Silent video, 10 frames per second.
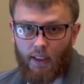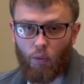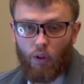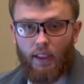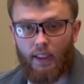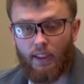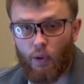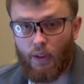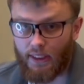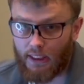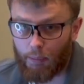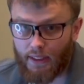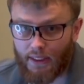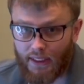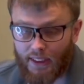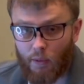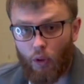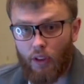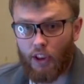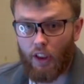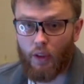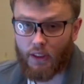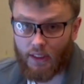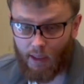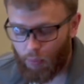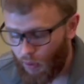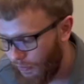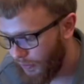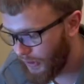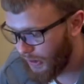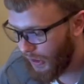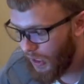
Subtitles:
We're going to get into his expenses and we're going to show you his net profits.